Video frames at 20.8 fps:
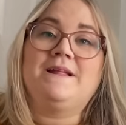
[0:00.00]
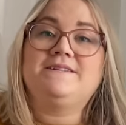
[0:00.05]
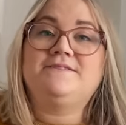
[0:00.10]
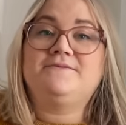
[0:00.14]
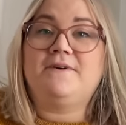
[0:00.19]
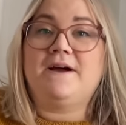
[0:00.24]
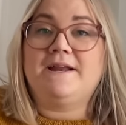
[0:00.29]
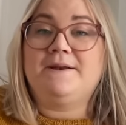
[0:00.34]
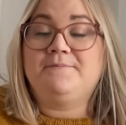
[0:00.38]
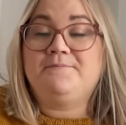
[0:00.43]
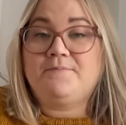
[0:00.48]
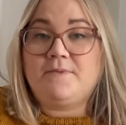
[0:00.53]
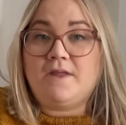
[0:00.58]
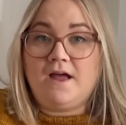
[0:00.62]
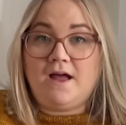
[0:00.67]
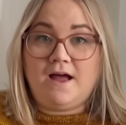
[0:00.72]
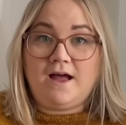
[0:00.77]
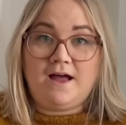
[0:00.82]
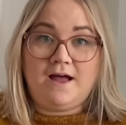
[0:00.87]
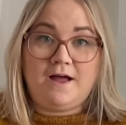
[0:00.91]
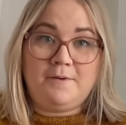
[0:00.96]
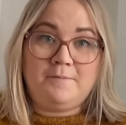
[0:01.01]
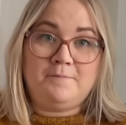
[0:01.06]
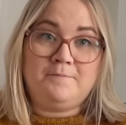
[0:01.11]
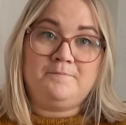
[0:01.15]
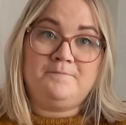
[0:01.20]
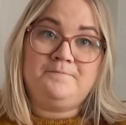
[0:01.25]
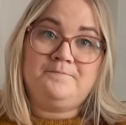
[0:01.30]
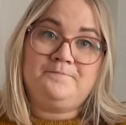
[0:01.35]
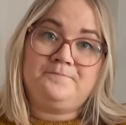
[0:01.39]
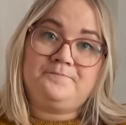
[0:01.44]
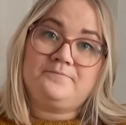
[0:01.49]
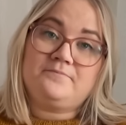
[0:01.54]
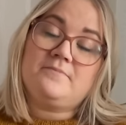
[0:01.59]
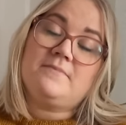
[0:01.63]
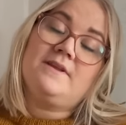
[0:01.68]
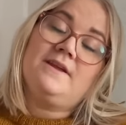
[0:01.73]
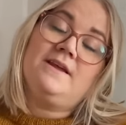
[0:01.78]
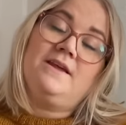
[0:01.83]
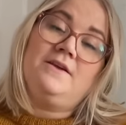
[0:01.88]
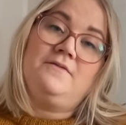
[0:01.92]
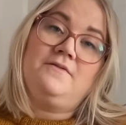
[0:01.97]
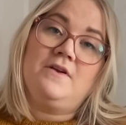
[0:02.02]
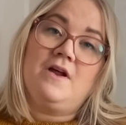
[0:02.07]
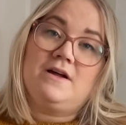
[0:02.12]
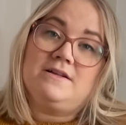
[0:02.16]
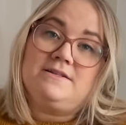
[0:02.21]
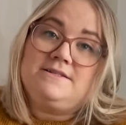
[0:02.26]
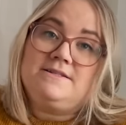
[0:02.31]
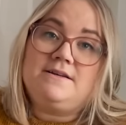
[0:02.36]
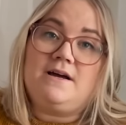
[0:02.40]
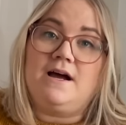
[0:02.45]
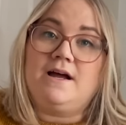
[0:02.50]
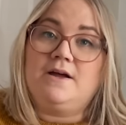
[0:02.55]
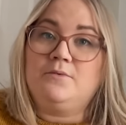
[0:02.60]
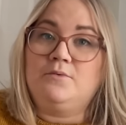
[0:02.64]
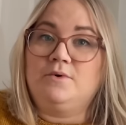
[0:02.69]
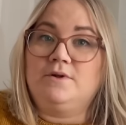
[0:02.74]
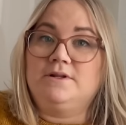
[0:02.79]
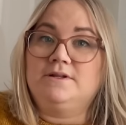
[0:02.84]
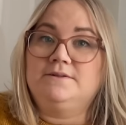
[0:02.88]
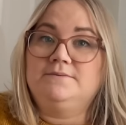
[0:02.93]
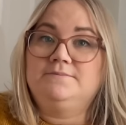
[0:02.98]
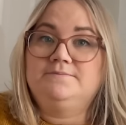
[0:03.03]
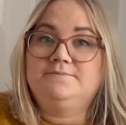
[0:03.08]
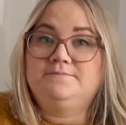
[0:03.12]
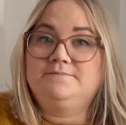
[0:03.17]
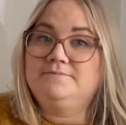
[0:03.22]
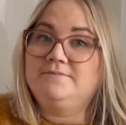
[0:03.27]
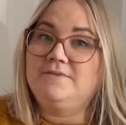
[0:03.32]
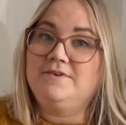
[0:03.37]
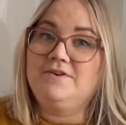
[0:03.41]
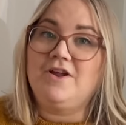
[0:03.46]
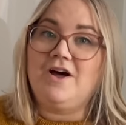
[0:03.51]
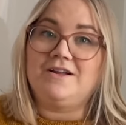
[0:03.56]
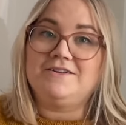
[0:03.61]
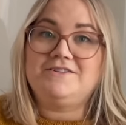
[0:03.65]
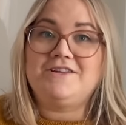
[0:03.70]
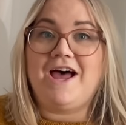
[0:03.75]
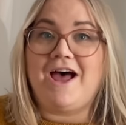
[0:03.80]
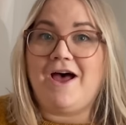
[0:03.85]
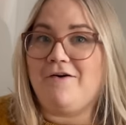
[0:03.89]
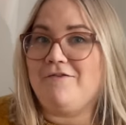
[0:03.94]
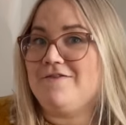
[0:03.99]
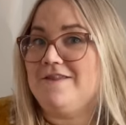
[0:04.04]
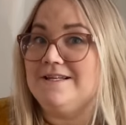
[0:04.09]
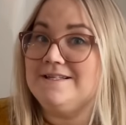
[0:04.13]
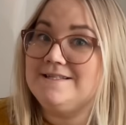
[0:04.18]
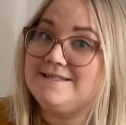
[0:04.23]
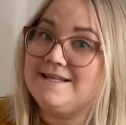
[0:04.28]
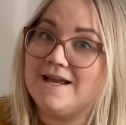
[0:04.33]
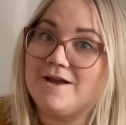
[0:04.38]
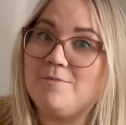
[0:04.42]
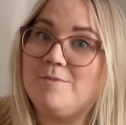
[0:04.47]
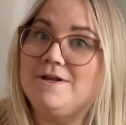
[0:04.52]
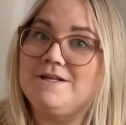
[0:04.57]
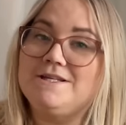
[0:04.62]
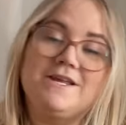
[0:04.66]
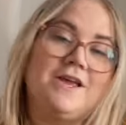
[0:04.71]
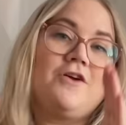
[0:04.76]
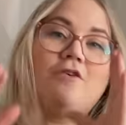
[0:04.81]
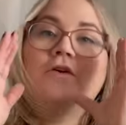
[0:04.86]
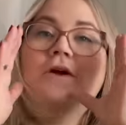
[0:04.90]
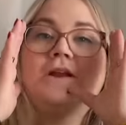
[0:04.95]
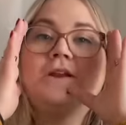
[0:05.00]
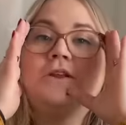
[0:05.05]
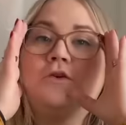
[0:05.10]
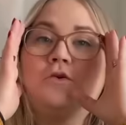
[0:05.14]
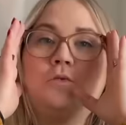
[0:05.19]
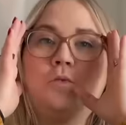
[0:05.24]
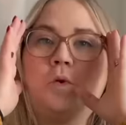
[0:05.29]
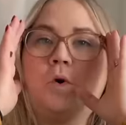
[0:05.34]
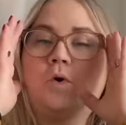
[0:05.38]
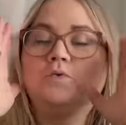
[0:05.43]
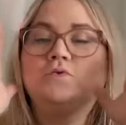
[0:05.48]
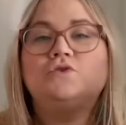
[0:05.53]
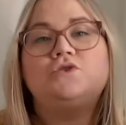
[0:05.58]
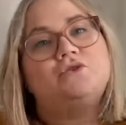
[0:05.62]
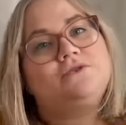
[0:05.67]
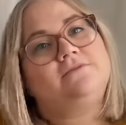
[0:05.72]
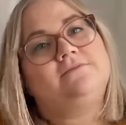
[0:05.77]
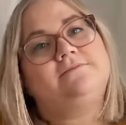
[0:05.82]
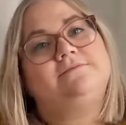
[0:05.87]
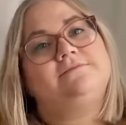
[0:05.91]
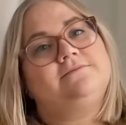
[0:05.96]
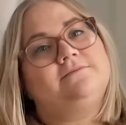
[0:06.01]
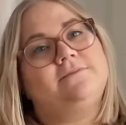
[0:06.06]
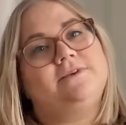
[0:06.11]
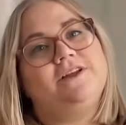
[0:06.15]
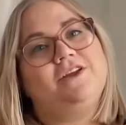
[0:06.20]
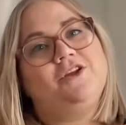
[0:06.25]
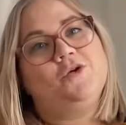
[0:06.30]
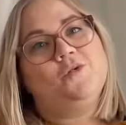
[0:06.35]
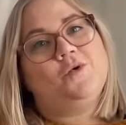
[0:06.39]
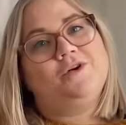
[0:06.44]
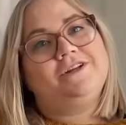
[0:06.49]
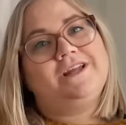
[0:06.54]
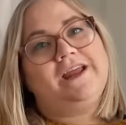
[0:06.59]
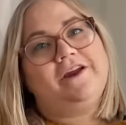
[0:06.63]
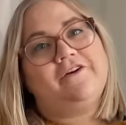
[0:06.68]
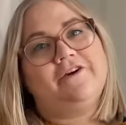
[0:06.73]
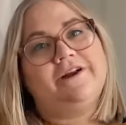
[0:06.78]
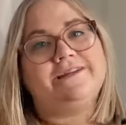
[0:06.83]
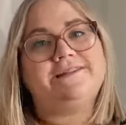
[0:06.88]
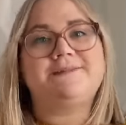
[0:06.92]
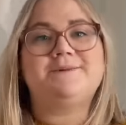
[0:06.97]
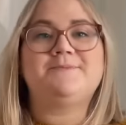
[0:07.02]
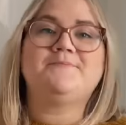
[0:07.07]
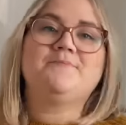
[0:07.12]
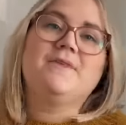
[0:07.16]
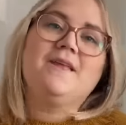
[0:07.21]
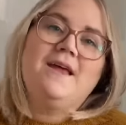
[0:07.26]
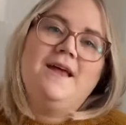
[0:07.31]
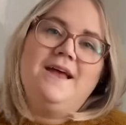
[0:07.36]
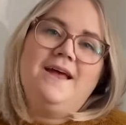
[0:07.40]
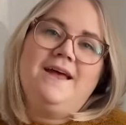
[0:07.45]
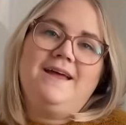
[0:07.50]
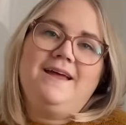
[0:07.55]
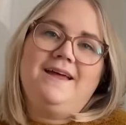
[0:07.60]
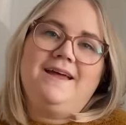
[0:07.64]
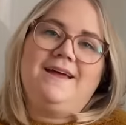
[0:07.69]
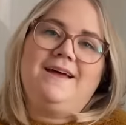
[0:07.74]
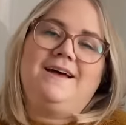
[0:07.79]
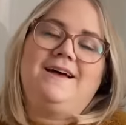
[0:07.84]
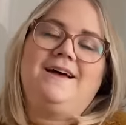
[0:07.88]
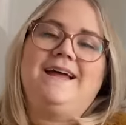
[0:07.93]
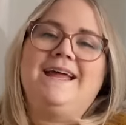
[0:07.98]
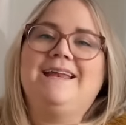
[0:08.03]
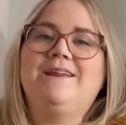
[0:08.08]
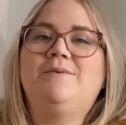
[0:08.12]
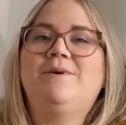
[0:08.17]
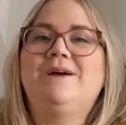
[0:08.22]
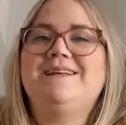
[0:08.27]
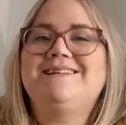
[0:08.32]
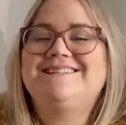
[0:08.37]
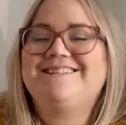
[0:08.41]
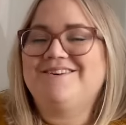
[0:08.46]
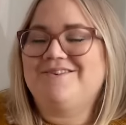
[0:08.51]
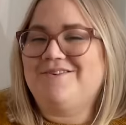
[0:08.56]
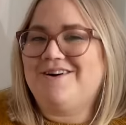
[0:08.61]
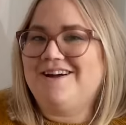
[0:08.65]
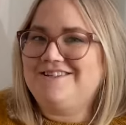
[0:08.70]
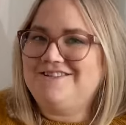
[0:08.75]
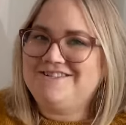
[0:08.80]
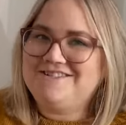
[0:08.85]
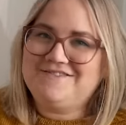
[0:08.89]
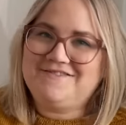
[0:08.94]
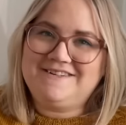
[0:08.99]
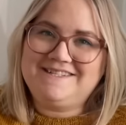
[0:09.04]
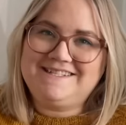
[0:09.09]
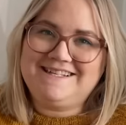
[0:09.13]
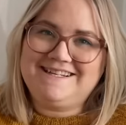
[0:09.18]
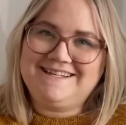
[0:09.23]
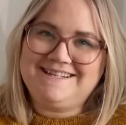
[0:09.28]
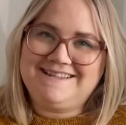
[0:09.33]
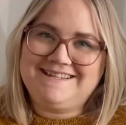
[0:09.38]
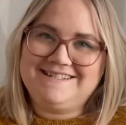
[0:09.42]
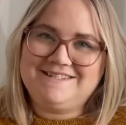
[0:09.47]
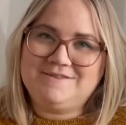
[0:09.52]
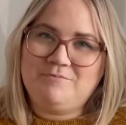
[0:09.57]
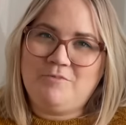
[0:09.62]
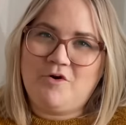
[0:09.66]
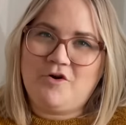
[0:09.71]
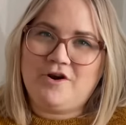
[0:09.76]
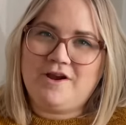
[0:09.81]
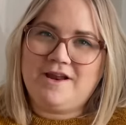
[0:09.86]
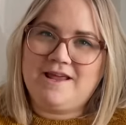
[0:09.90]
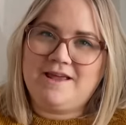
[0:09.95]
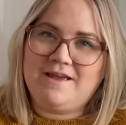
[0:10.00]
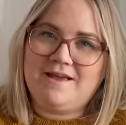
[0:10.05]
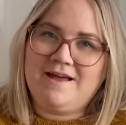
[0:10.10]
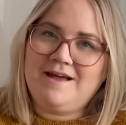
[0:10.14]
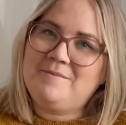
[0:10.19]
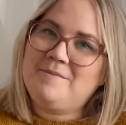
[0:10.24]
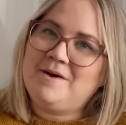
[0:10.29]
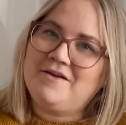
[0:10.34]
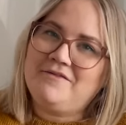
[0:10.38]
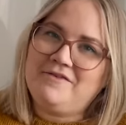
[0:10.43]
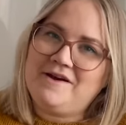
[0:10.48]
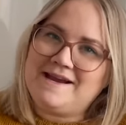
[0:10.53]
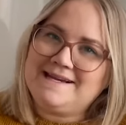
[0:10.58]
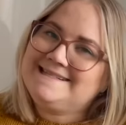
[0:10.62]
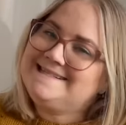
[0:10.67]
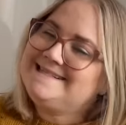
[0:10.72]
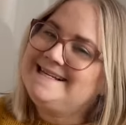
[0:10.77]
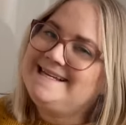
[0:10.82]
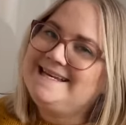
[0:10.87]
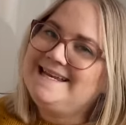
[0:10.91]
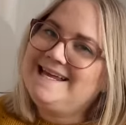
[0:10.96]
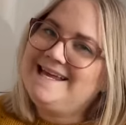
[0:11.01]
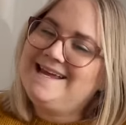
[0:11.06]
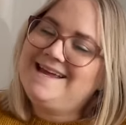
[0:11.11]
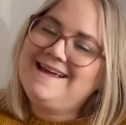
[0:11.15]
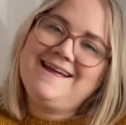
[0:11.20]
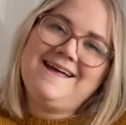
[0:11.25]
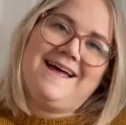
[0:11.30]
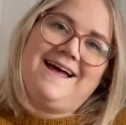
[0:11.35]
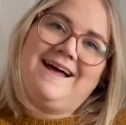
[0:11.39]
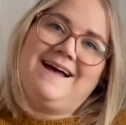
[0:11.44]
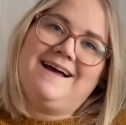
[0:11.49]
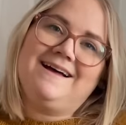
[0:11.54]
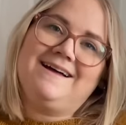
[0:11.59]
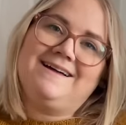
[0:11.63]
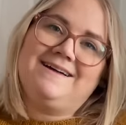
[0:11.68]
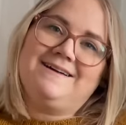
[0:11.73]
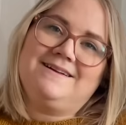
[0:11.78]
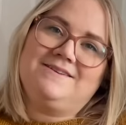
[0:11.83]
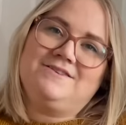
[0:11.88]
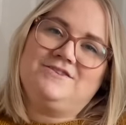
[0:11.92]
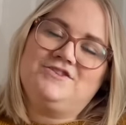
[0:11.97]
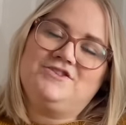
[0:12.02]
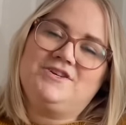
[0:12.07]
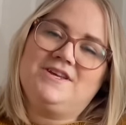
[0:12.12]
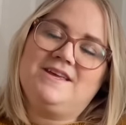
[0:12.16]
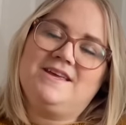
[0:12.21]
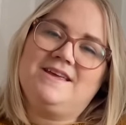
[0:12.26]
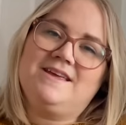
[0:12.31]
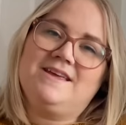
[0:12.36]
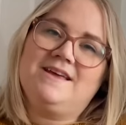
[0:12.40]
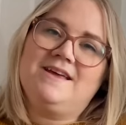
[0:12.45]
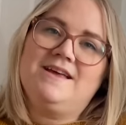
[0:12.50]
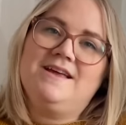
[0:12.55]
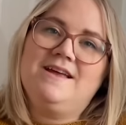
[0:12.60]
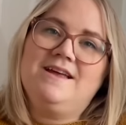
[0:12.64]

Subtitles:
fine. If not, I will not have this segment here, and you won't hear it. Anyway, so I just visited this morning my friend Cindy, and she